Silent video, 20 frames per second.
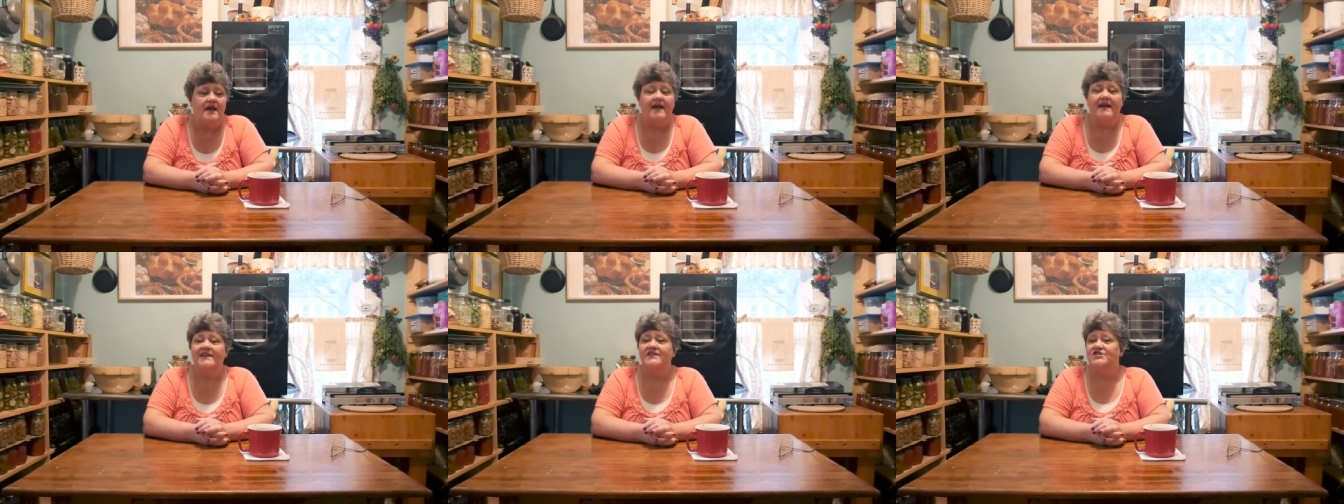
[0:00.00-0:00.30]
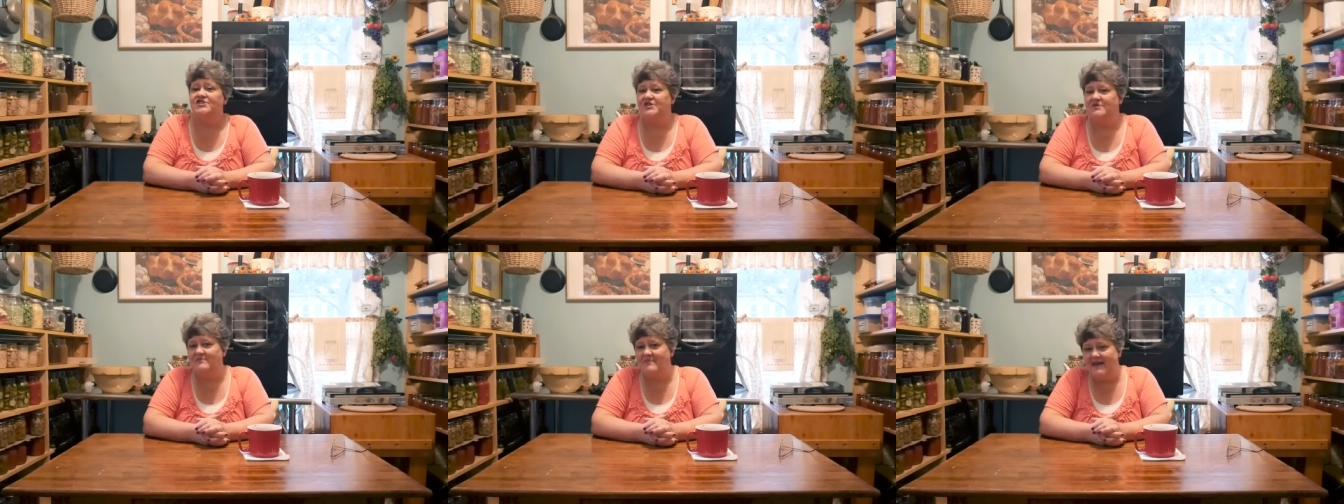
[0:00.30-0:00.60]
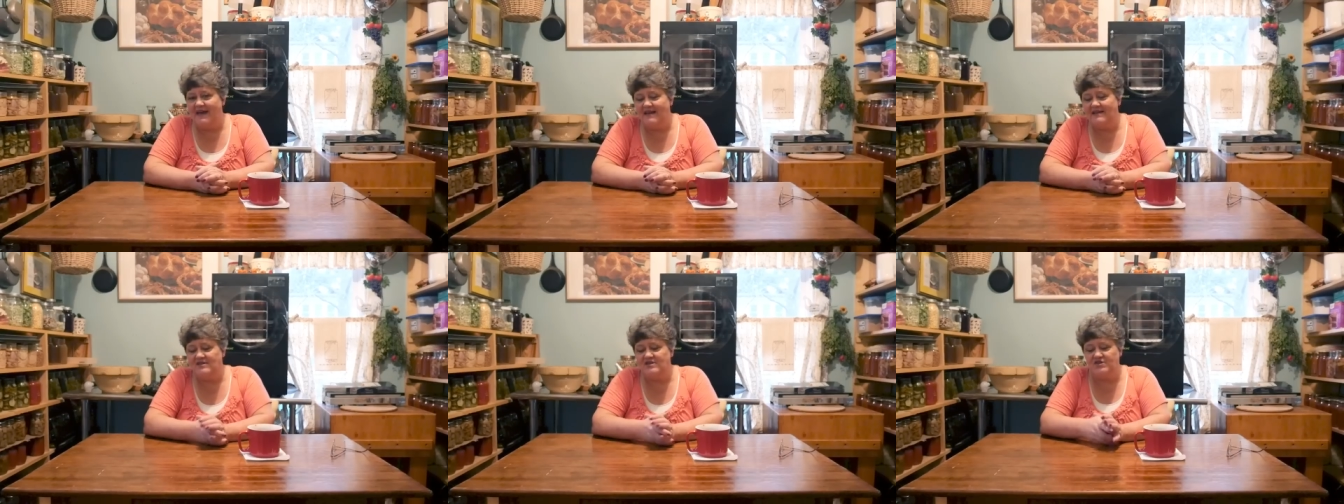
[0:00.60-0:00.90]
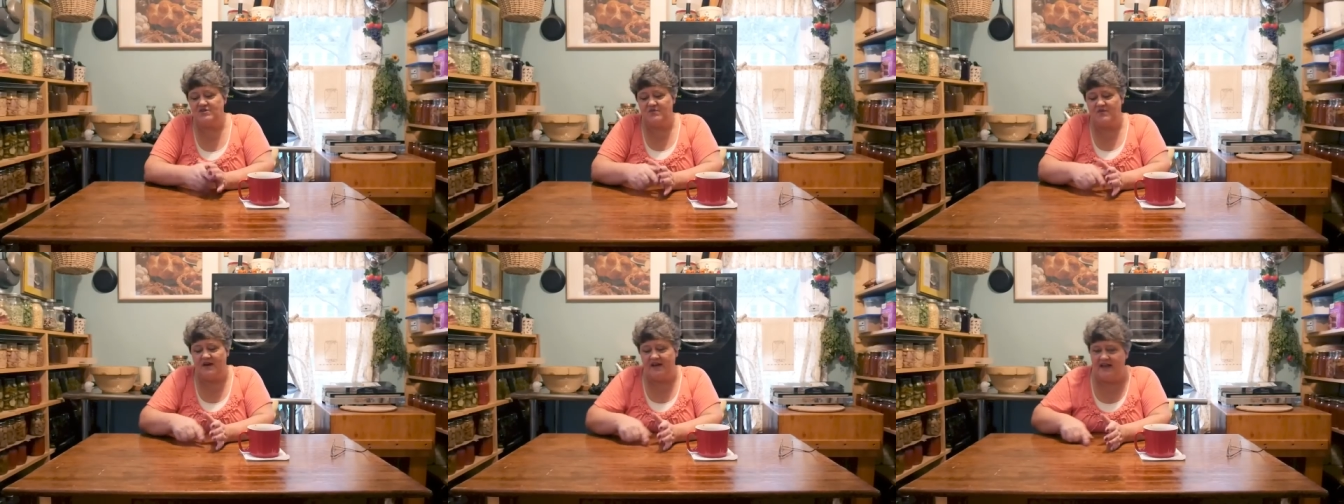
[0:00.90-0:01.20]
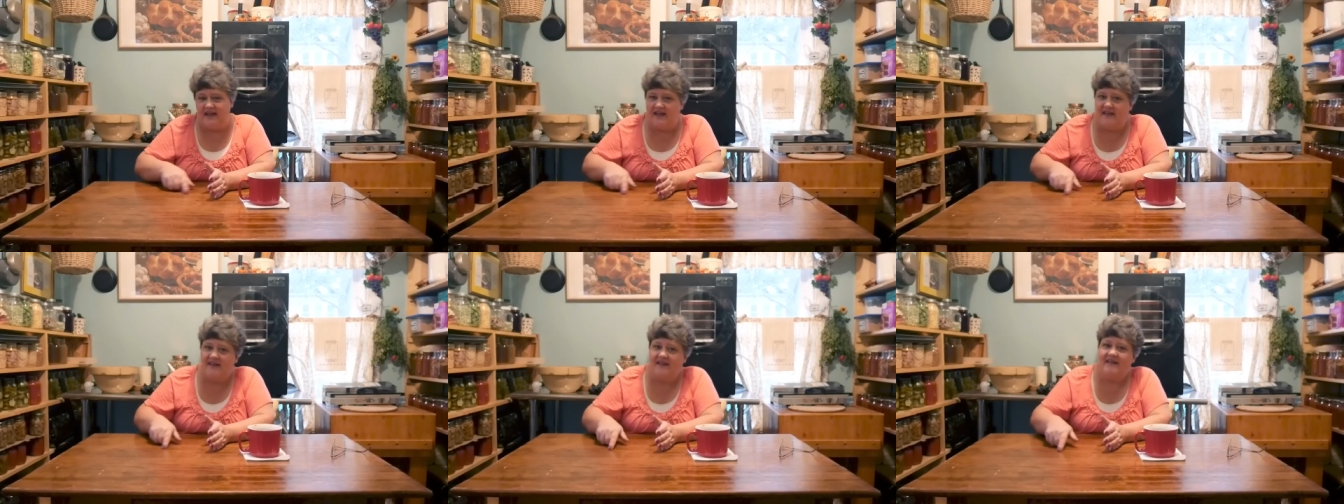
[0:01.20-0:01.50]
and she passed
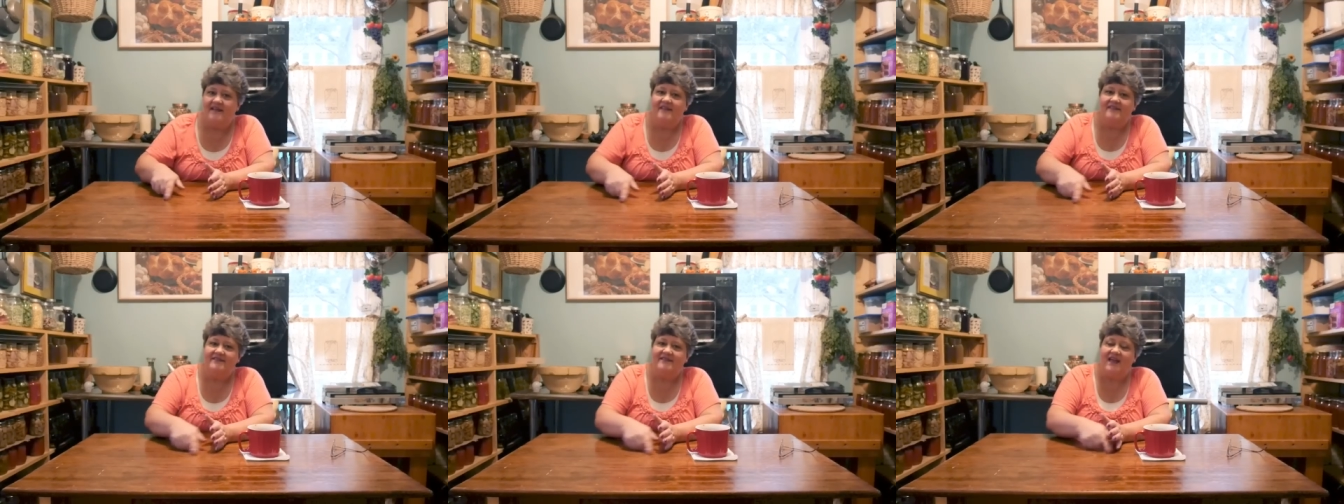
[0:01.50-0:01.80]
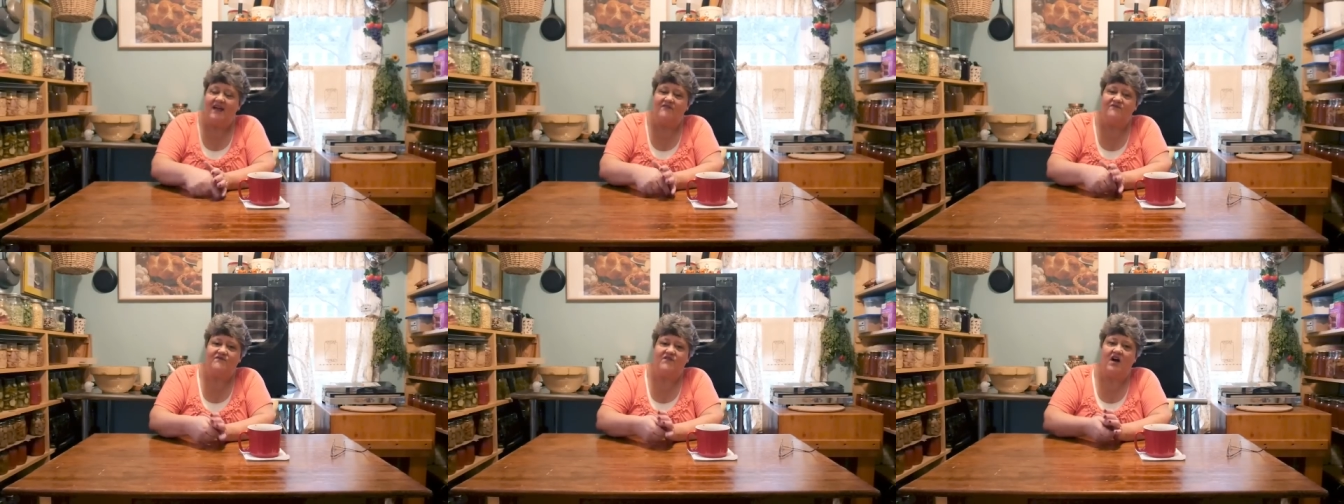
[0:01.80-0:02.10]
away that